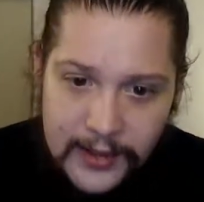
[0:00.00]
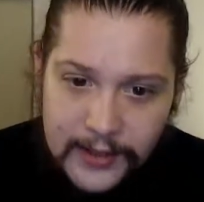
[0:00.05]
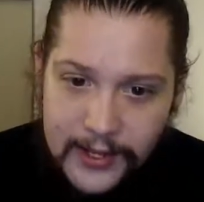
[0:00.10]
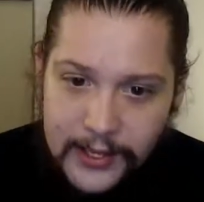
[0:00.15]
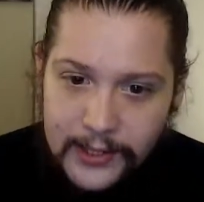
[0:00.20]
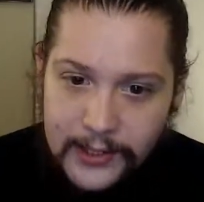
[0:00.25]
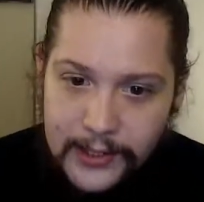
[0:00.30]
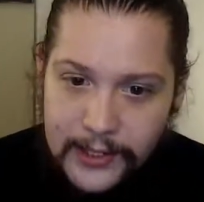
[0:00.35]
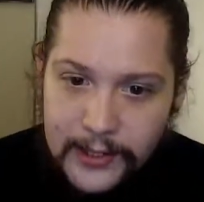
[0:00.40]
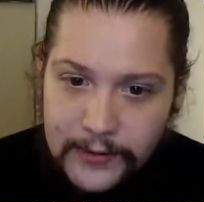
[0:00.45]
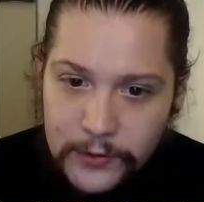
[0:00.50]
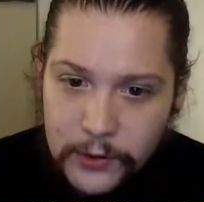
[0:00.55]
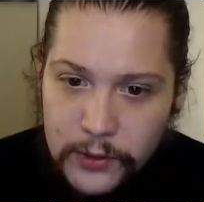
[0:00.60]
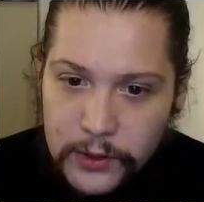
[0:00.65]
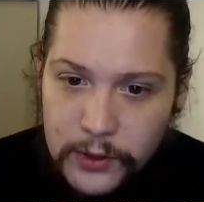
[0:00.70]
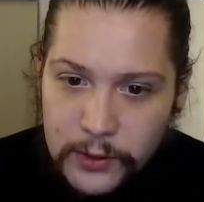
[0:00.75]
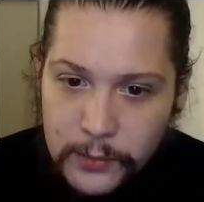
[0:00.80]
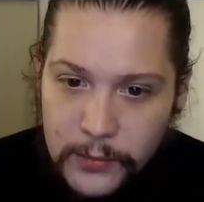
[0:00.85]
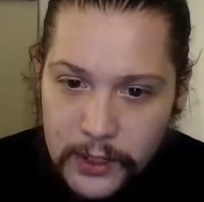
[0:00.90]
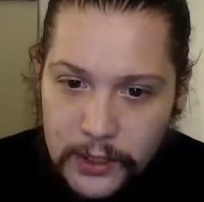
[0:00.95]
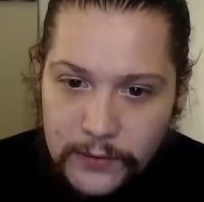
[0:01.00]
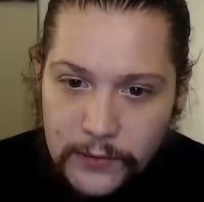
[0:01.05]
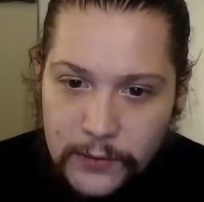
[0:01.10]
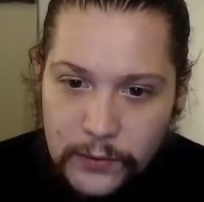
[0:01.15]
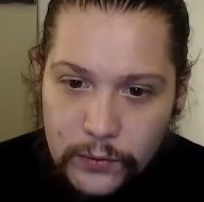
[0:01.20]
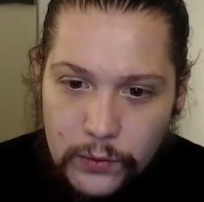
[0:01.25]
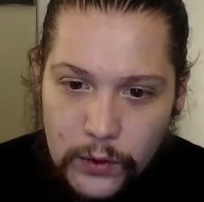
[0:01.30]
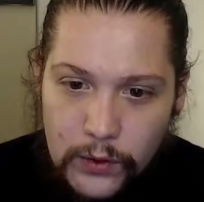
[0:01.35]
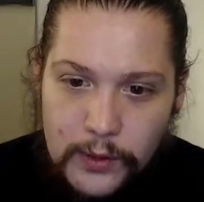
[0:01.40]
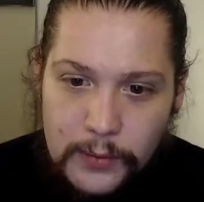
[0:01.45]
They leave you in the middle of a
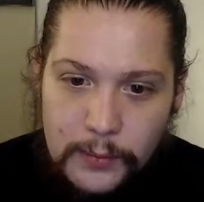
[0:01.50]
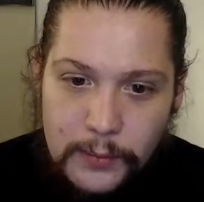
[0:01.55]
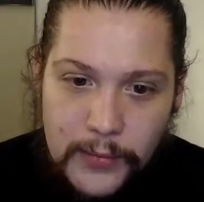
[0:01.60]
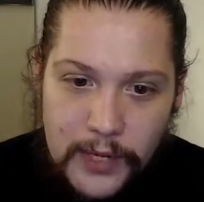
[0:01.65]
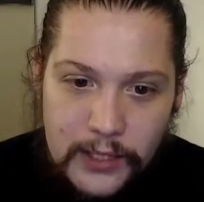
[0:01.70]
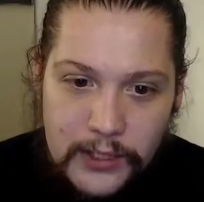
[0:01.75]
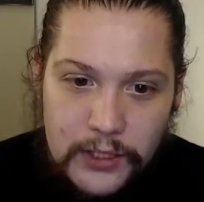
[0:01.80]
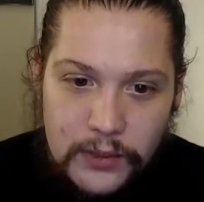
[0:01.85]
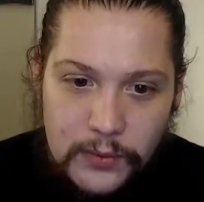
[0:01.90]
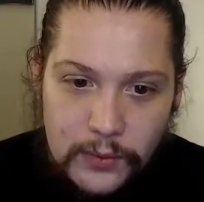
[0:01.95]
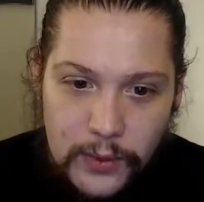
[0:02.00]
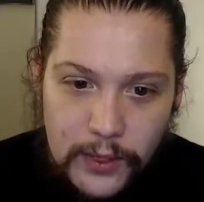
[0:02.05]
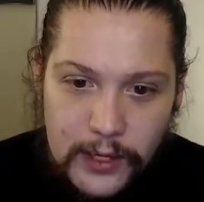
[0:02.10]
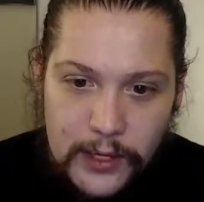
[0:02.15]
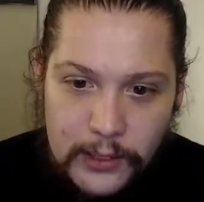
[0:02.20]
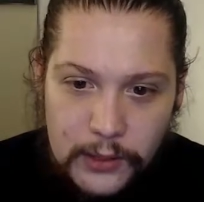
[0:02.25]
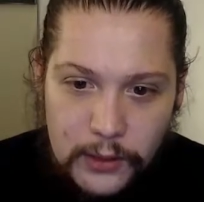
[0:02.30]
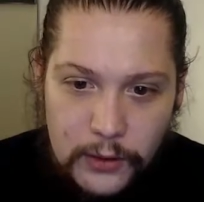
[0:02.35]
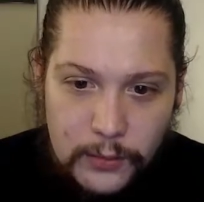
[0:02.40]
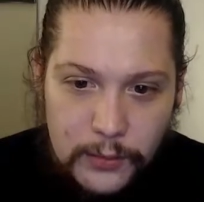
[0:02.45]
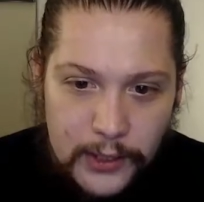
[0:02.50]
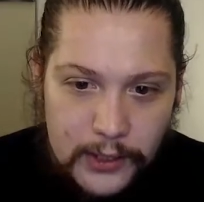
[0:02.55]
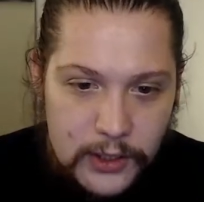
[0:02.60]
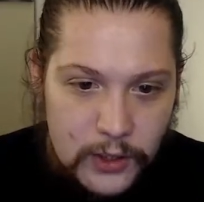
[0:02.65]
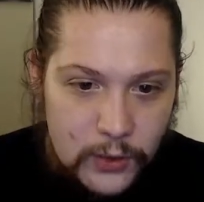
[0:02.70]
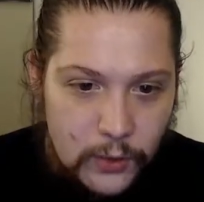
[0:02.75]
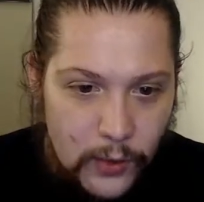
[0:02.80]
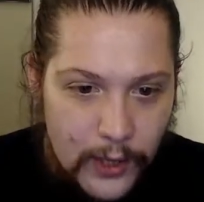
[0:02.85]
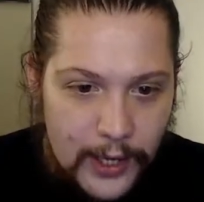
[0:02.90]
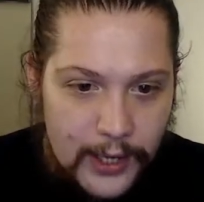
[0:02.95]
road and you melt
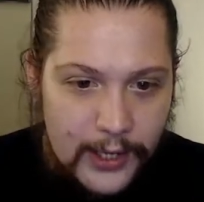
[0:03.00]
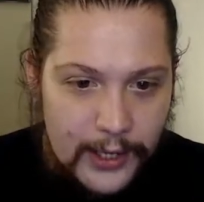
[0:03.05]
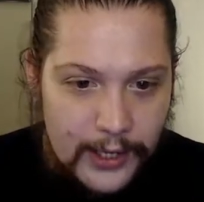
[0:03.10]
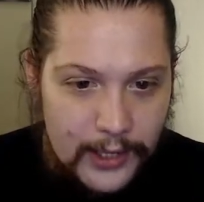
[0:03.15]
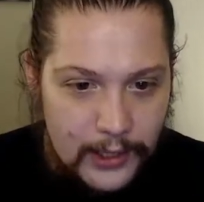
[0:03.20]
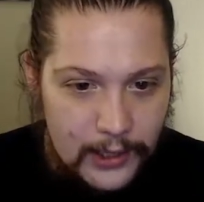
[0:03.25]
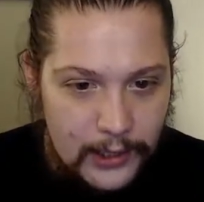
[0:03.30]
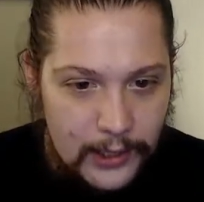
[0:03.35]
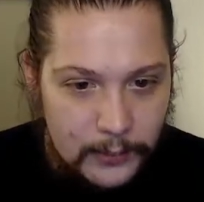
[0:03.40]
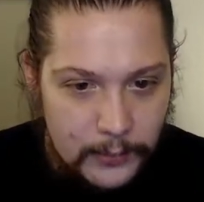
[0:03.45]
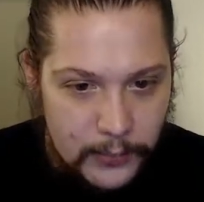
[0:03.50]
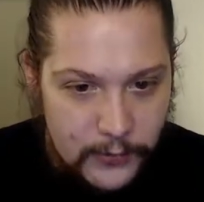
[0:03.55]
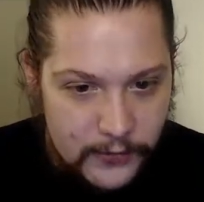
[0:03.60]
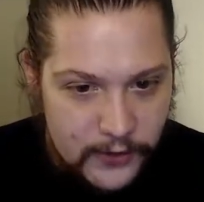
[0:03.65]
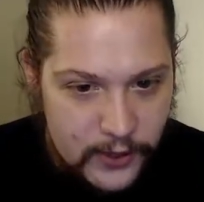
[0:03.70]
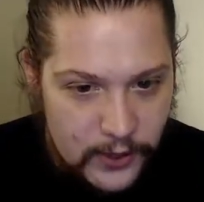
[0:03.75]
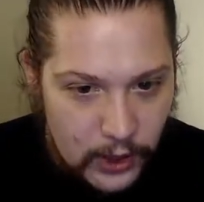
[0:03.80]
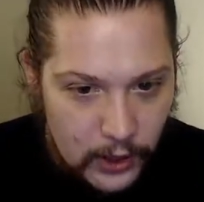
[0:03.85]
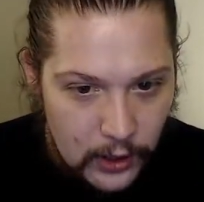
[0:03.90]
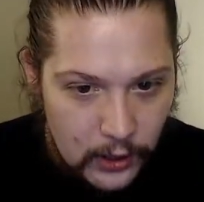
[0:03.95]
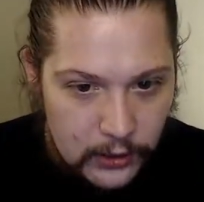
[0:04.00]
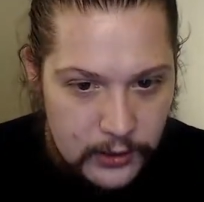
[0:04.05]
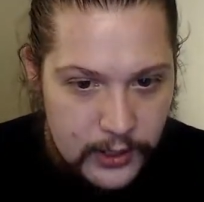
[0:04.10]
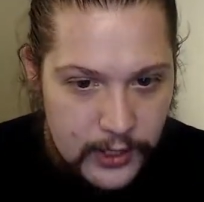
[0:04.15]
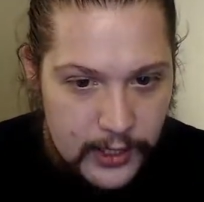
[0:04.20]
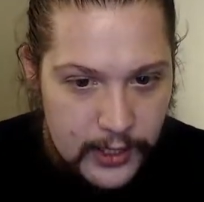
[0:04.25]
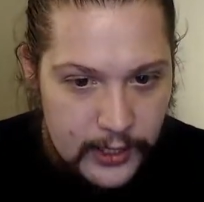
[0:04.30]
away like a lump of salt.